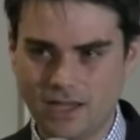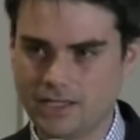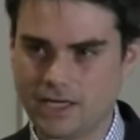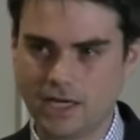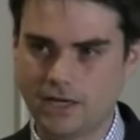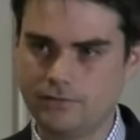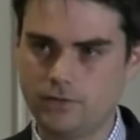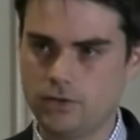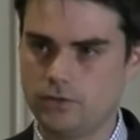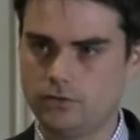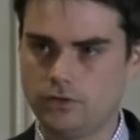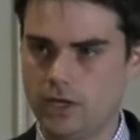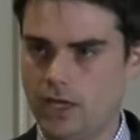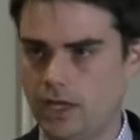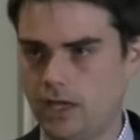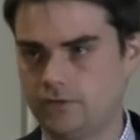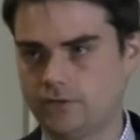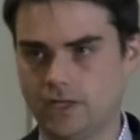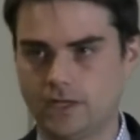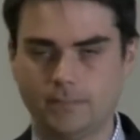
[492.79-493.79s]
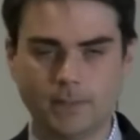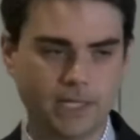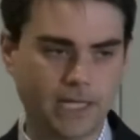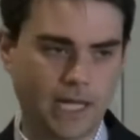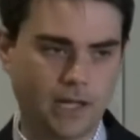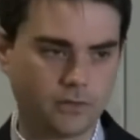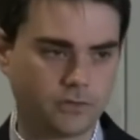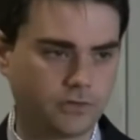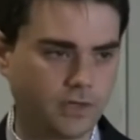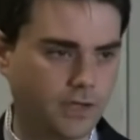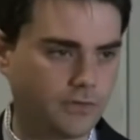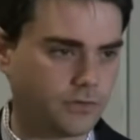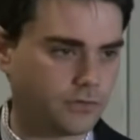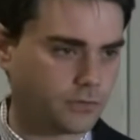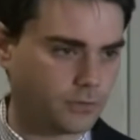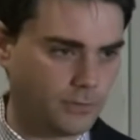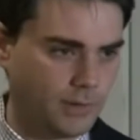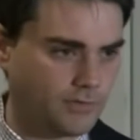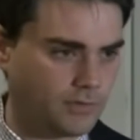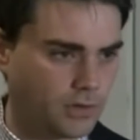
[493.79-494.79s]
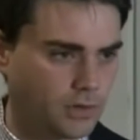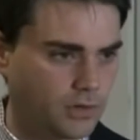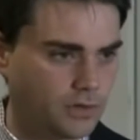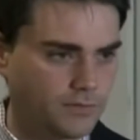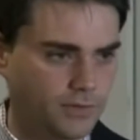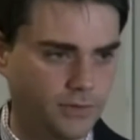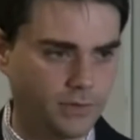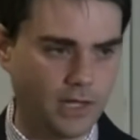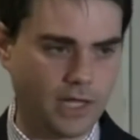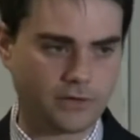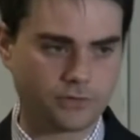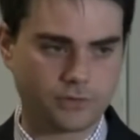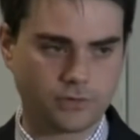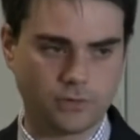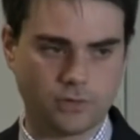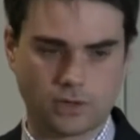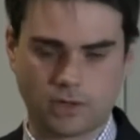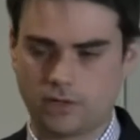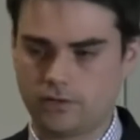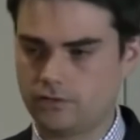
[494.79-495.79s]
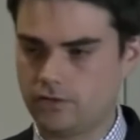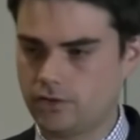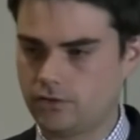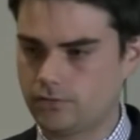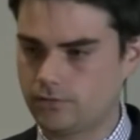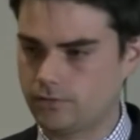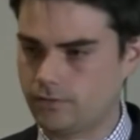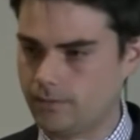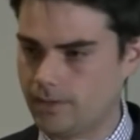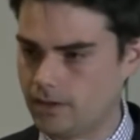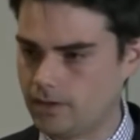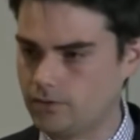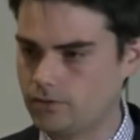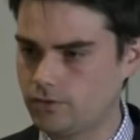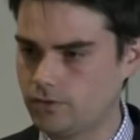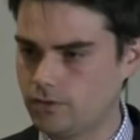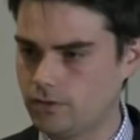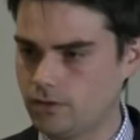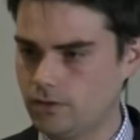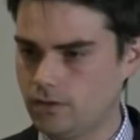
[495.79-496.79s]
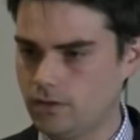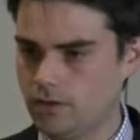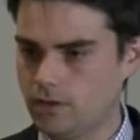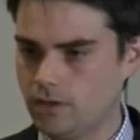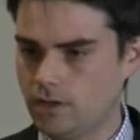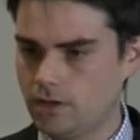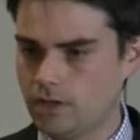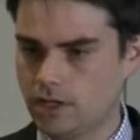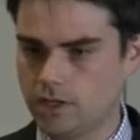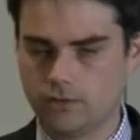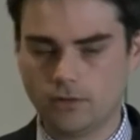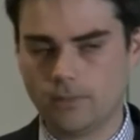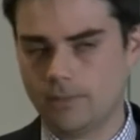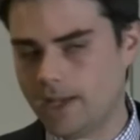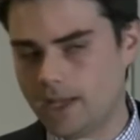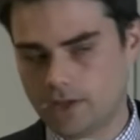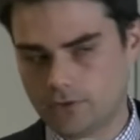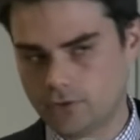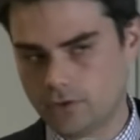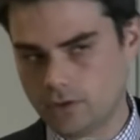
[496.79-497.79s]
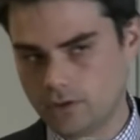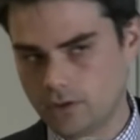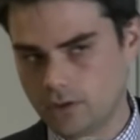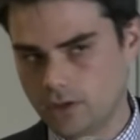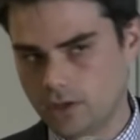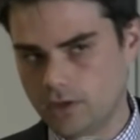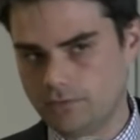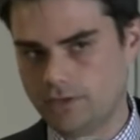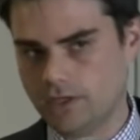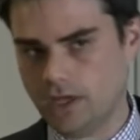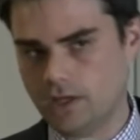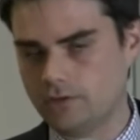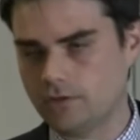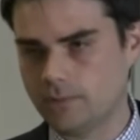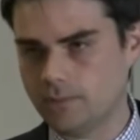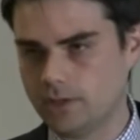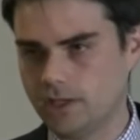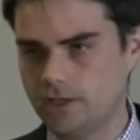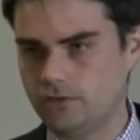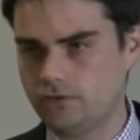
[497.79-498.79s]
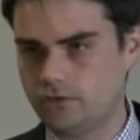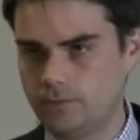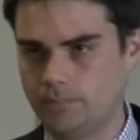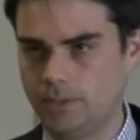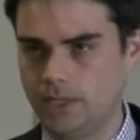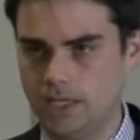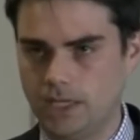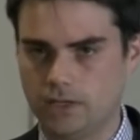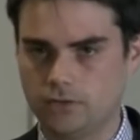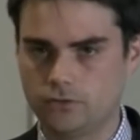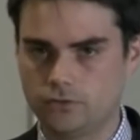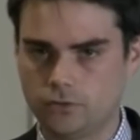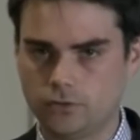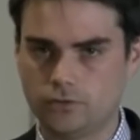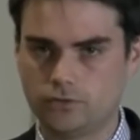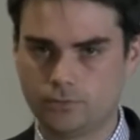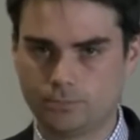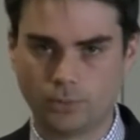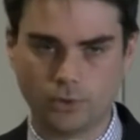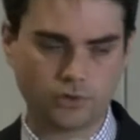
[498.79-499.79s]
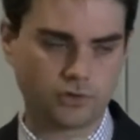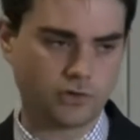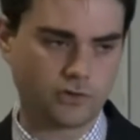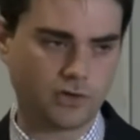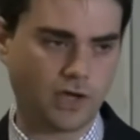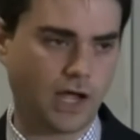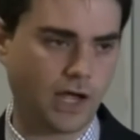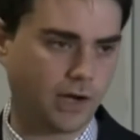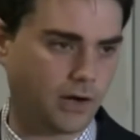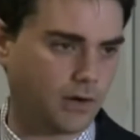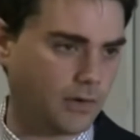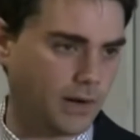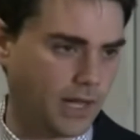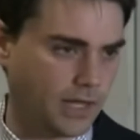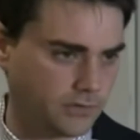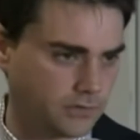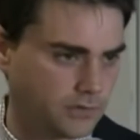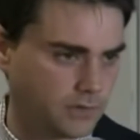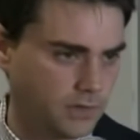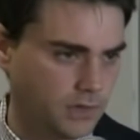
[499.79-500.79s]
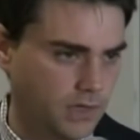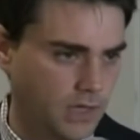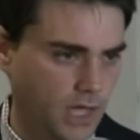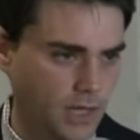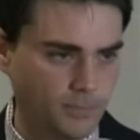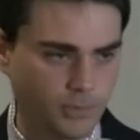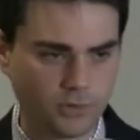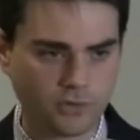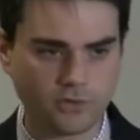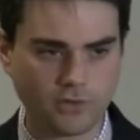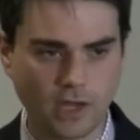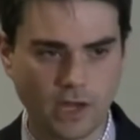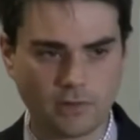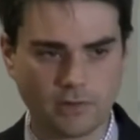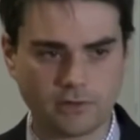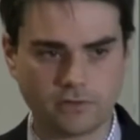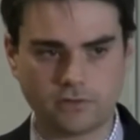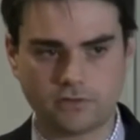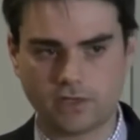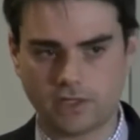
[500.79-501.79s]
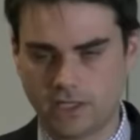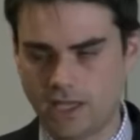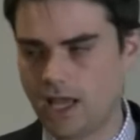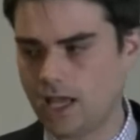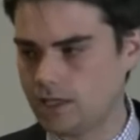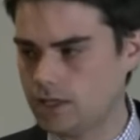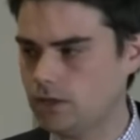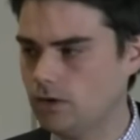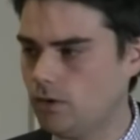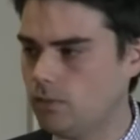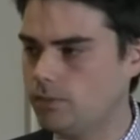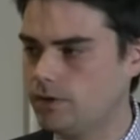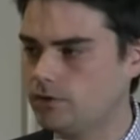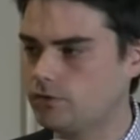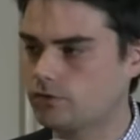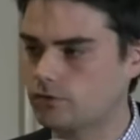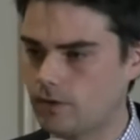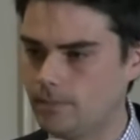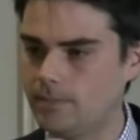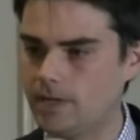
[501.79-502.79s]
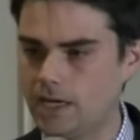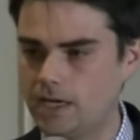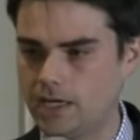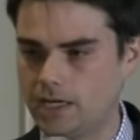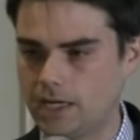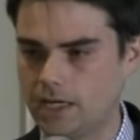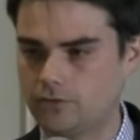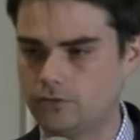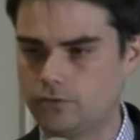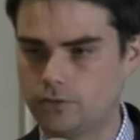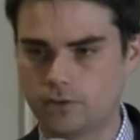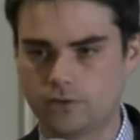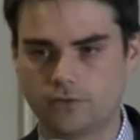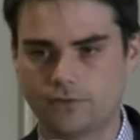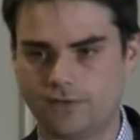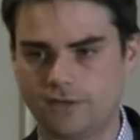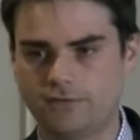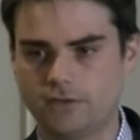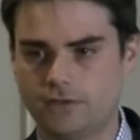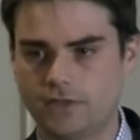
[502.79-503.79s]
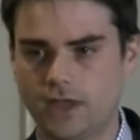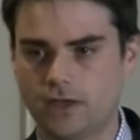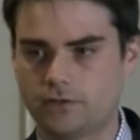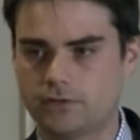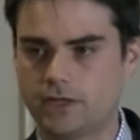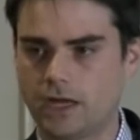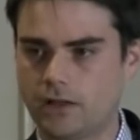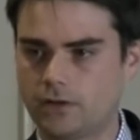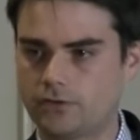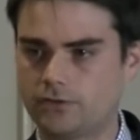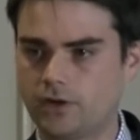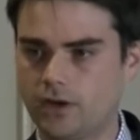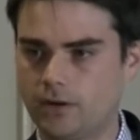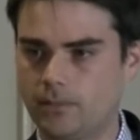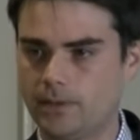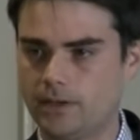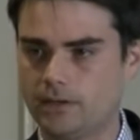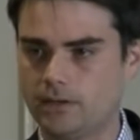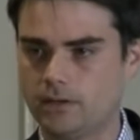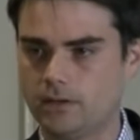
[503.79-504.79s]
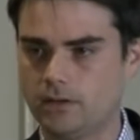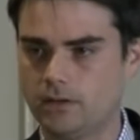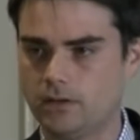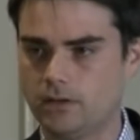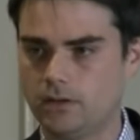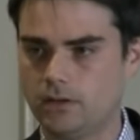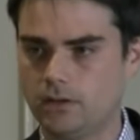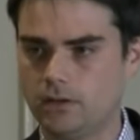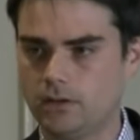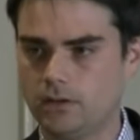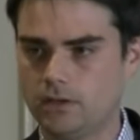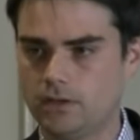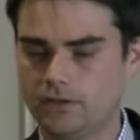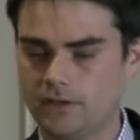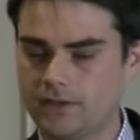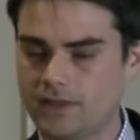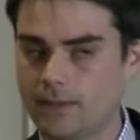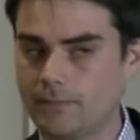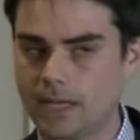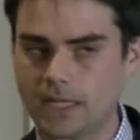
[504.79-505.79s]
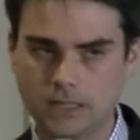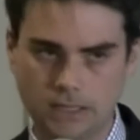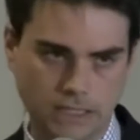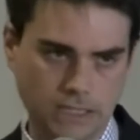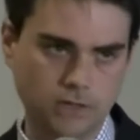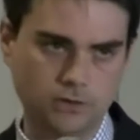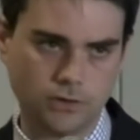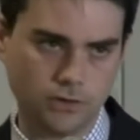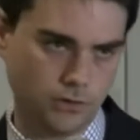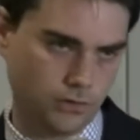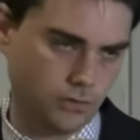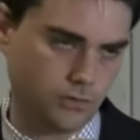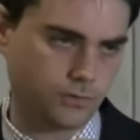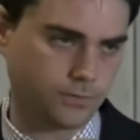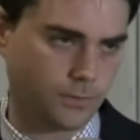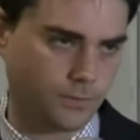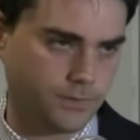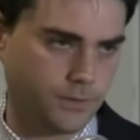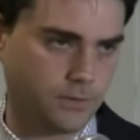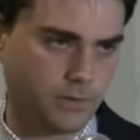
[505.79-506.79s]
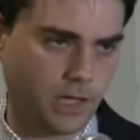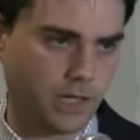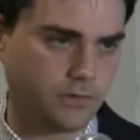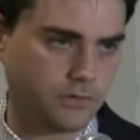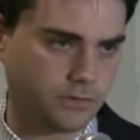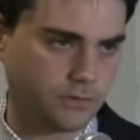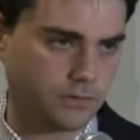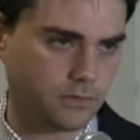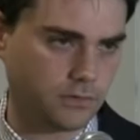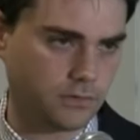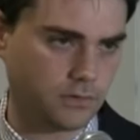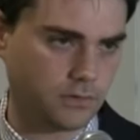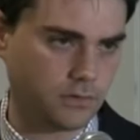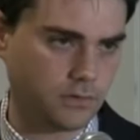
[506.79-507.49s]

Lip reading: And yet, has anybody outside this room ever heard of the National Organization for Marriage? Can you imagine if the NAACP had sued Bush's IRS, and Bush's IRS had said, yeah, you know what, we discriminated against you, here's a $50,000 settlement. You think that might lead the news for a few nights?